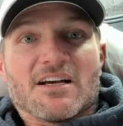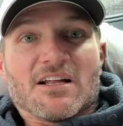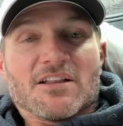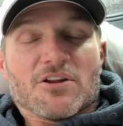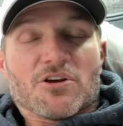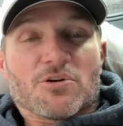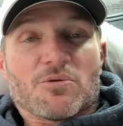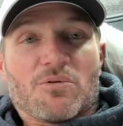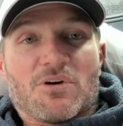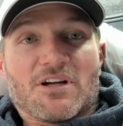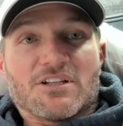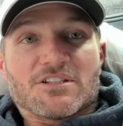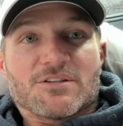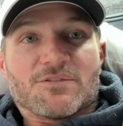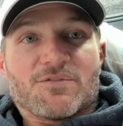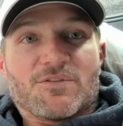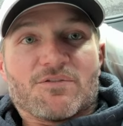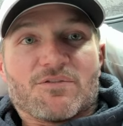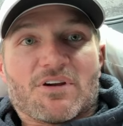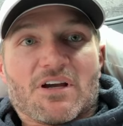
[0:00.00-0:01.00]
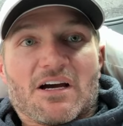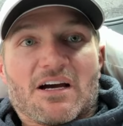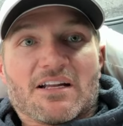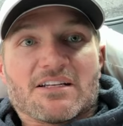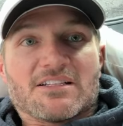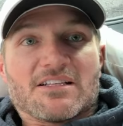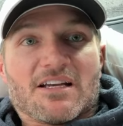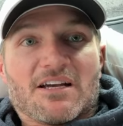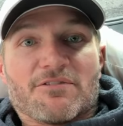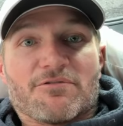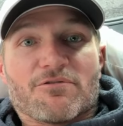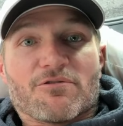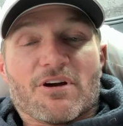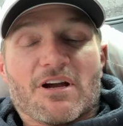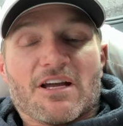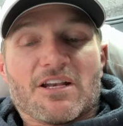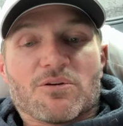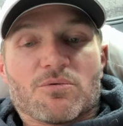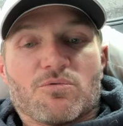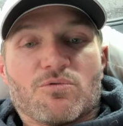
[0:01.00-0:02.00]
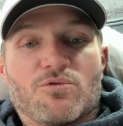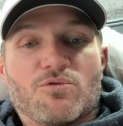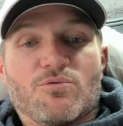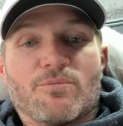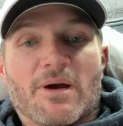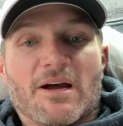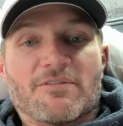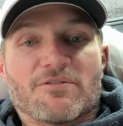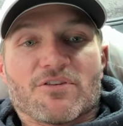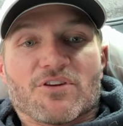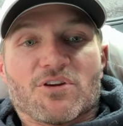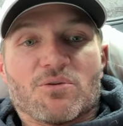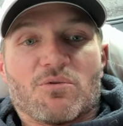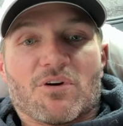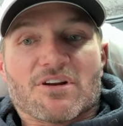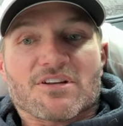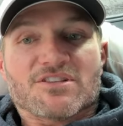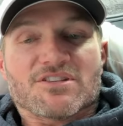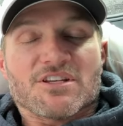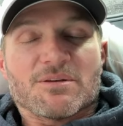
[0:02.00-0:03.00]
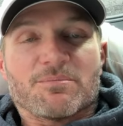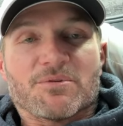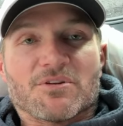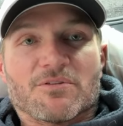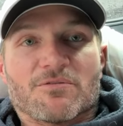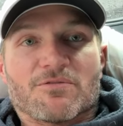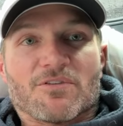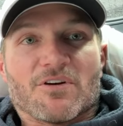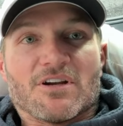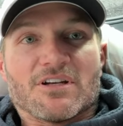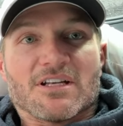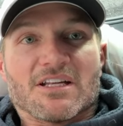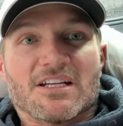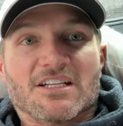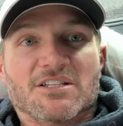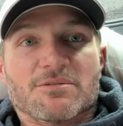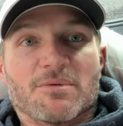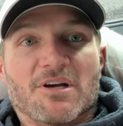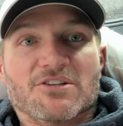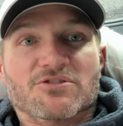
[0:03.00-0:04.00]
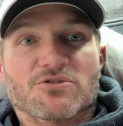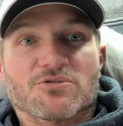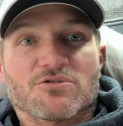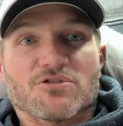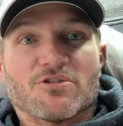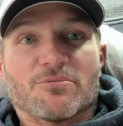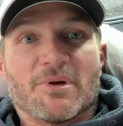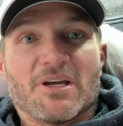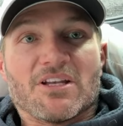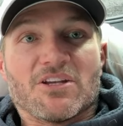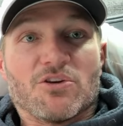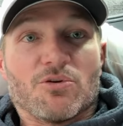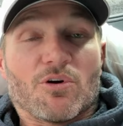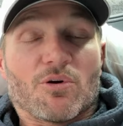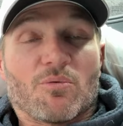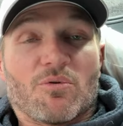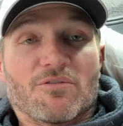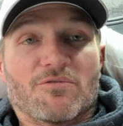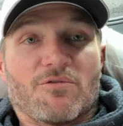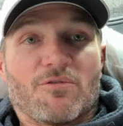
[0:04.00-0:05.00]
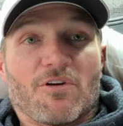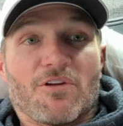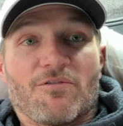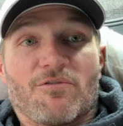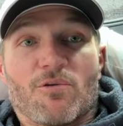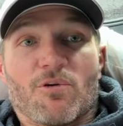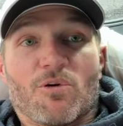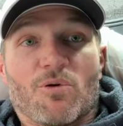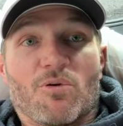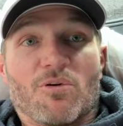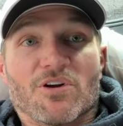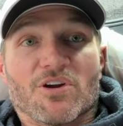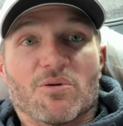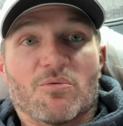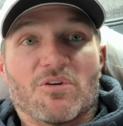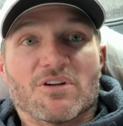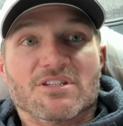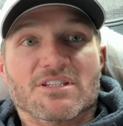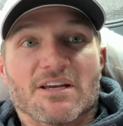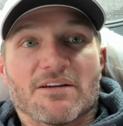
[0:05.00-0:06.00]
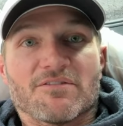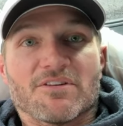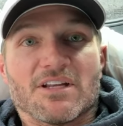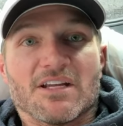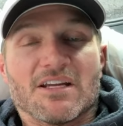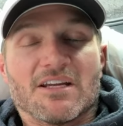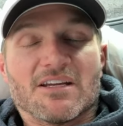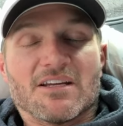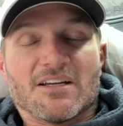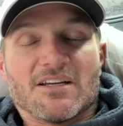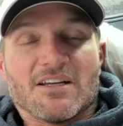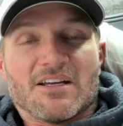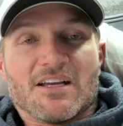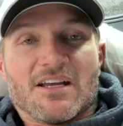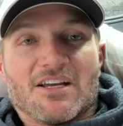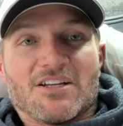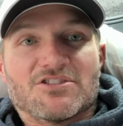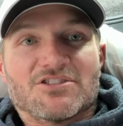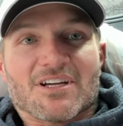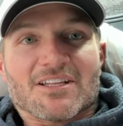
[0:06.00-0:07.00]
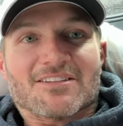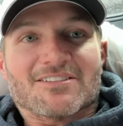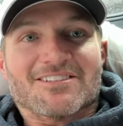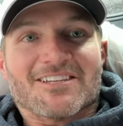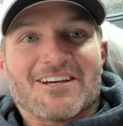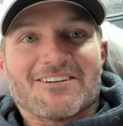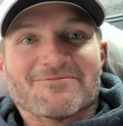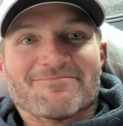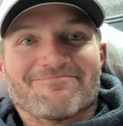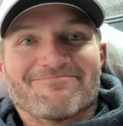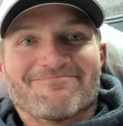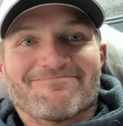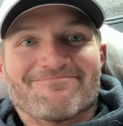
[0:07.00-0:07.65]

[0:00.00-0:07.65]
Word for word: little ones, if you've got a friend, whomever you want to sleep in the front and get some extra room in your 144 or your 170, check this out.